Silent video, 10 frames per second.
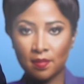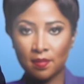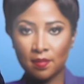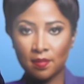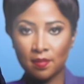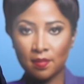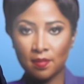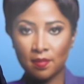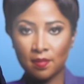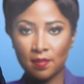
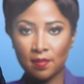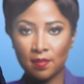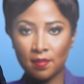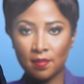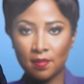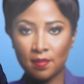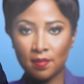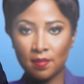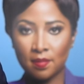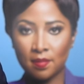
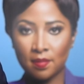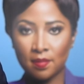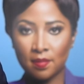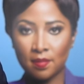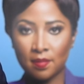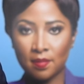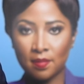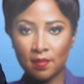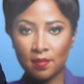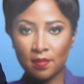
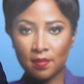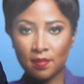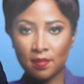The person shown says nothing.